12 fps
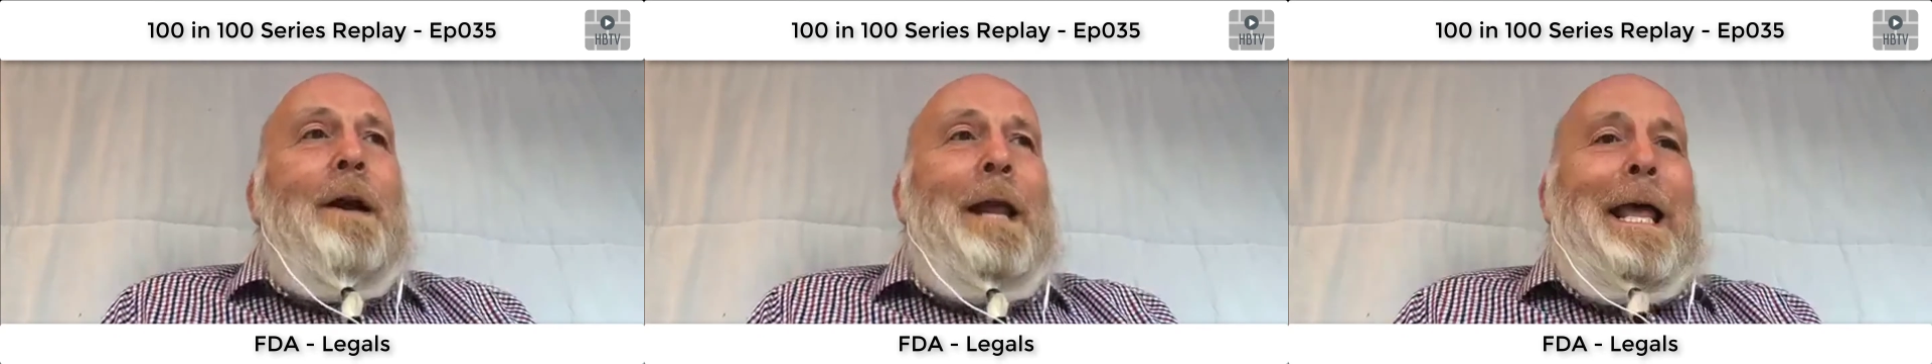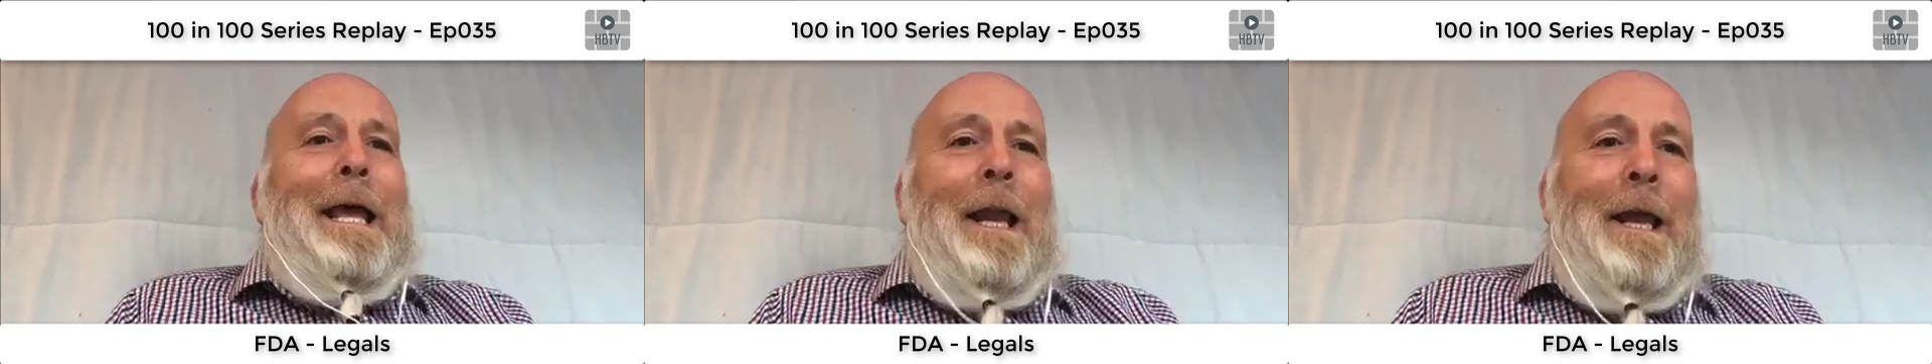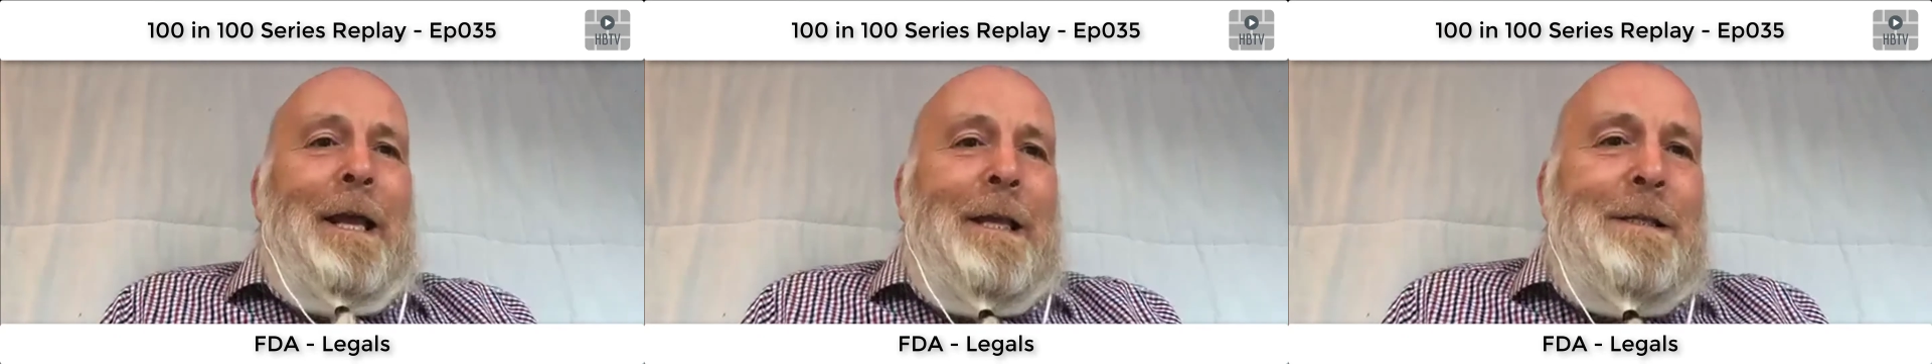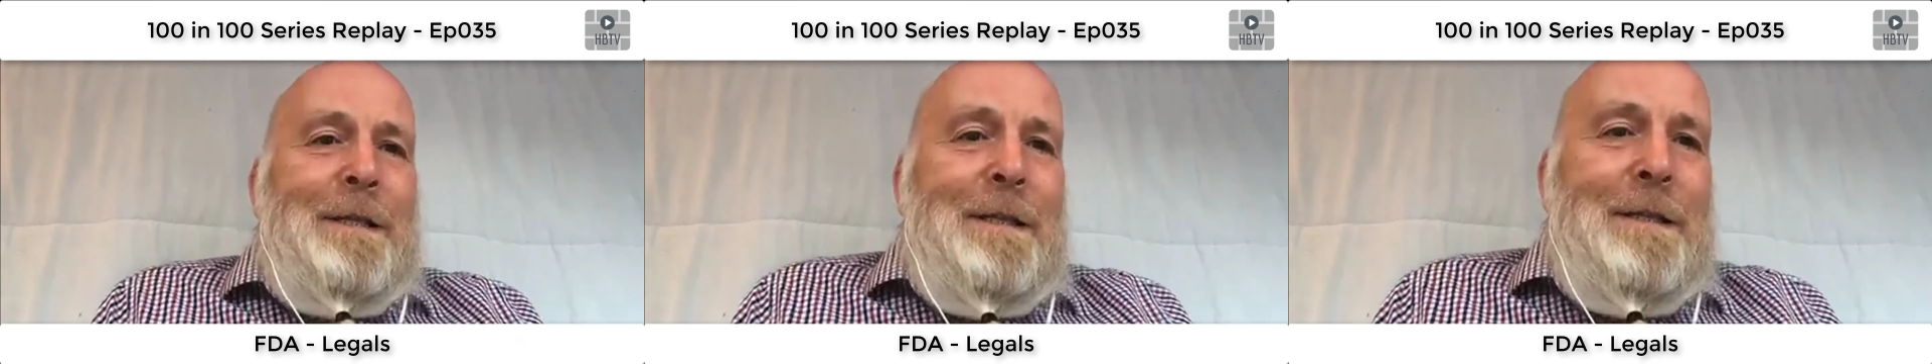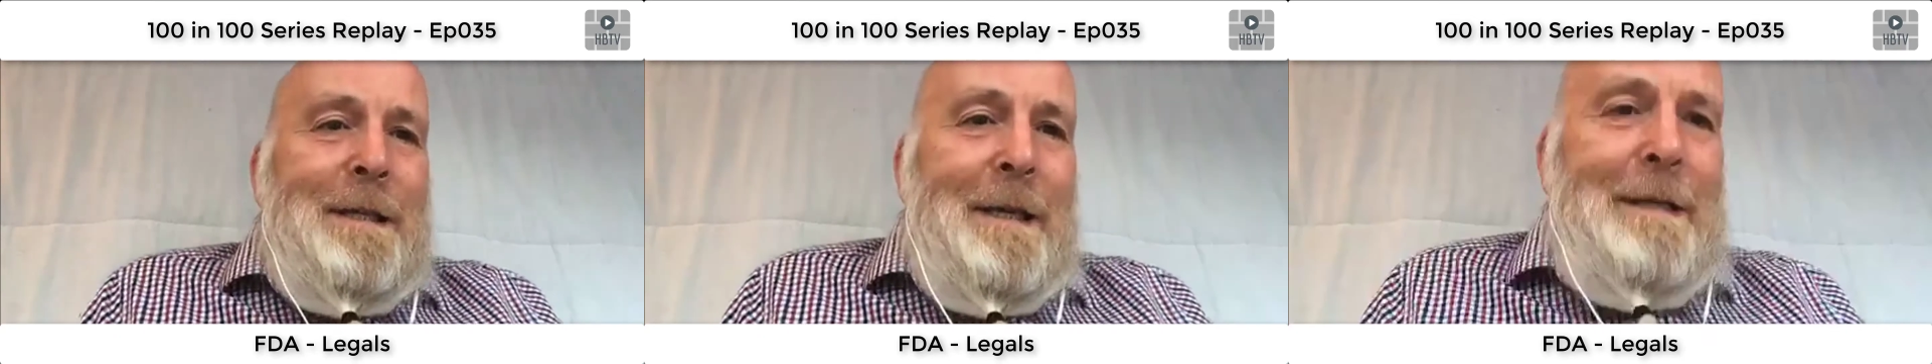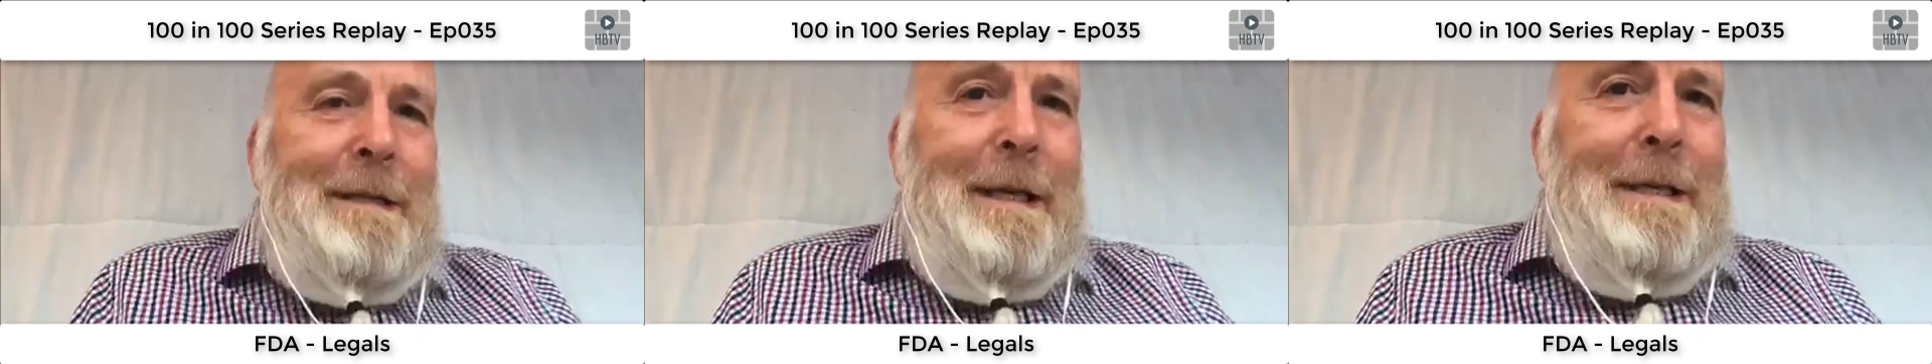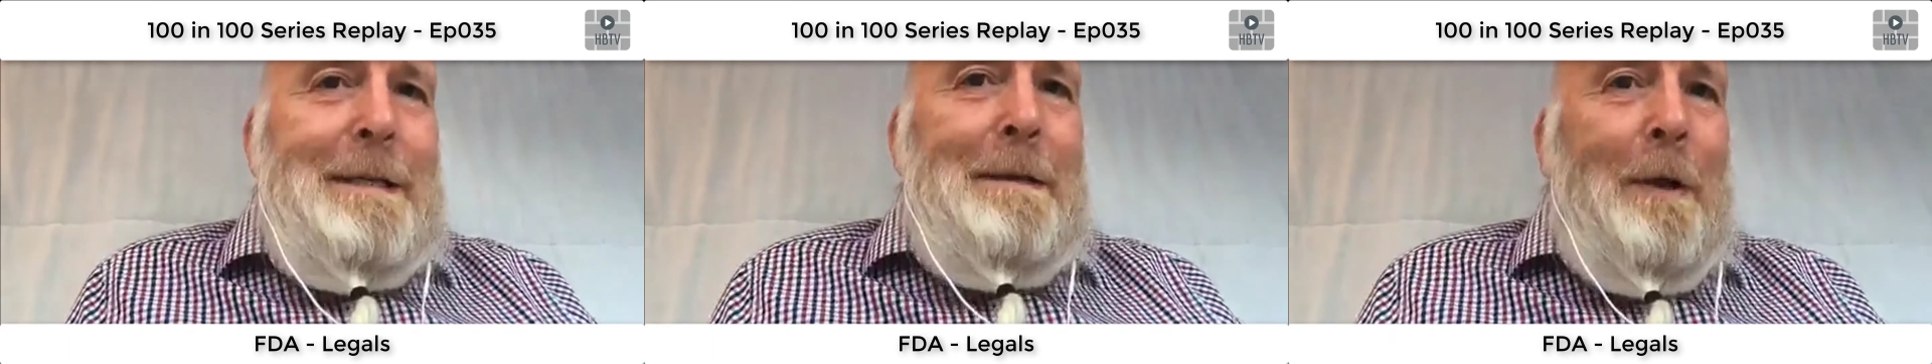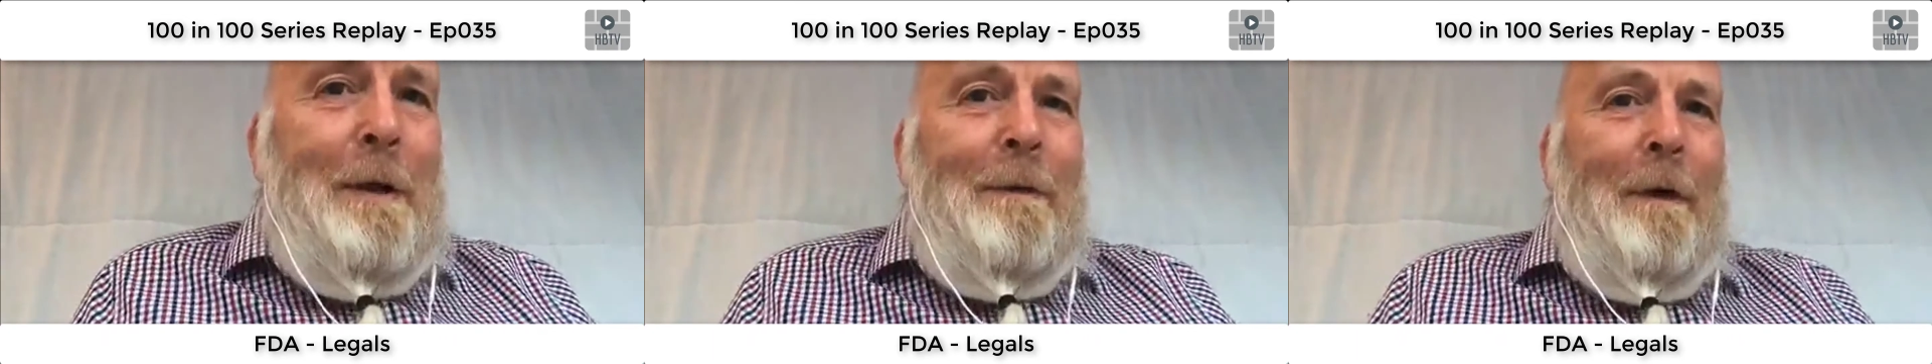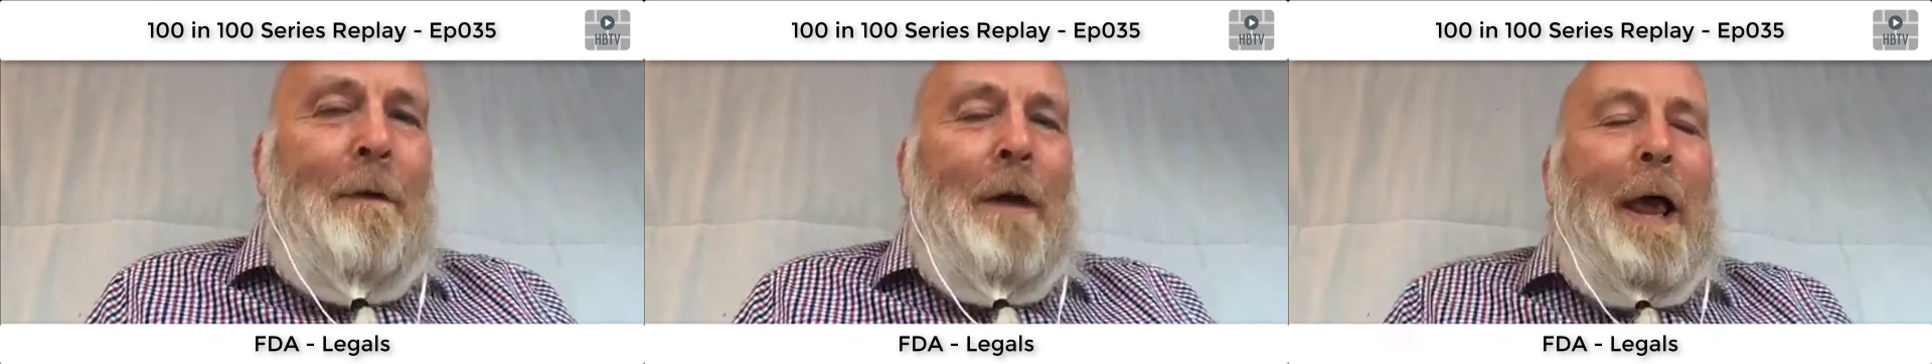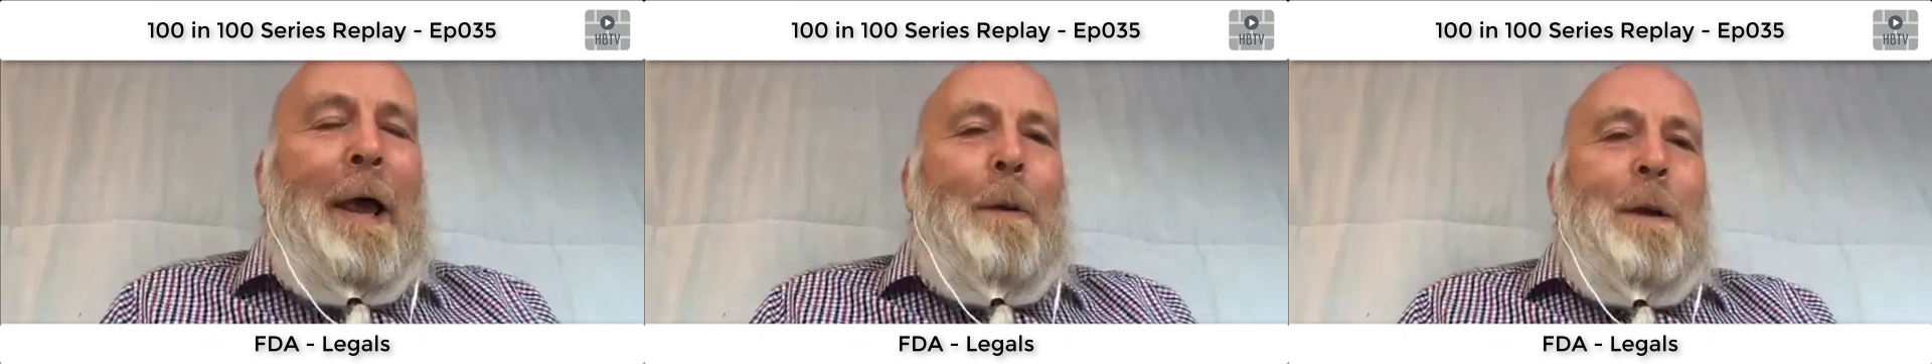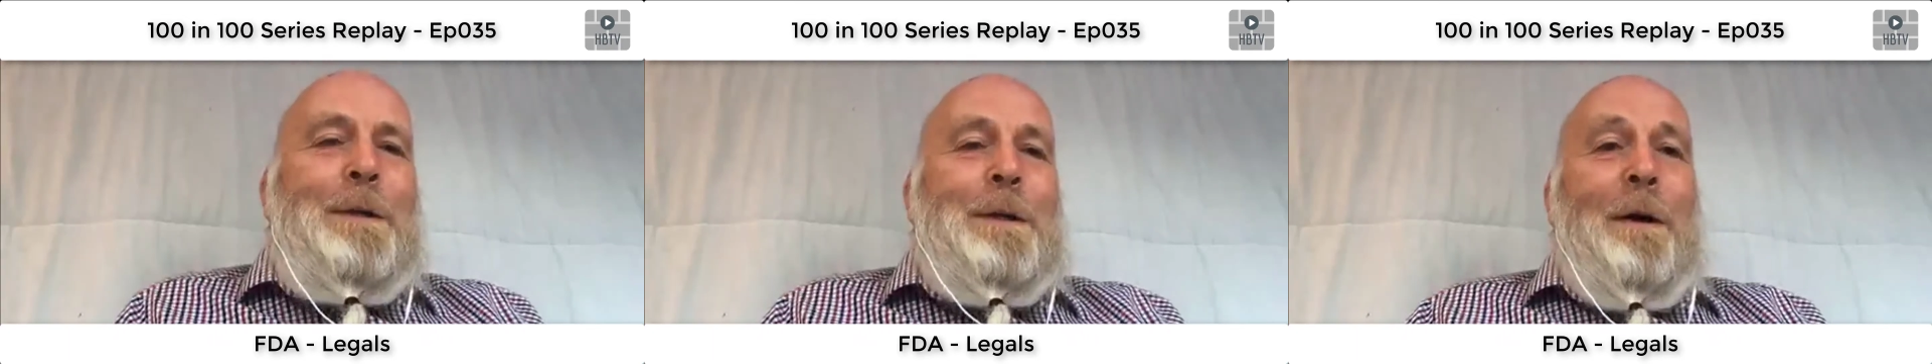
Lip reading: legalese is like a foreign language,